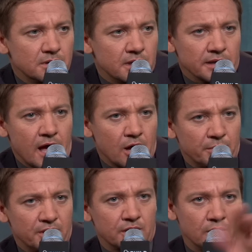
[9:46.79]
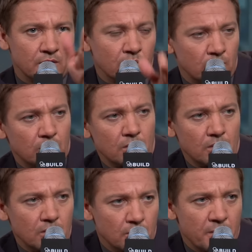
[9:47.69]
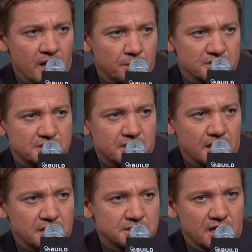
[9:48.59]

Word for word: It allowed me to go make mistakes.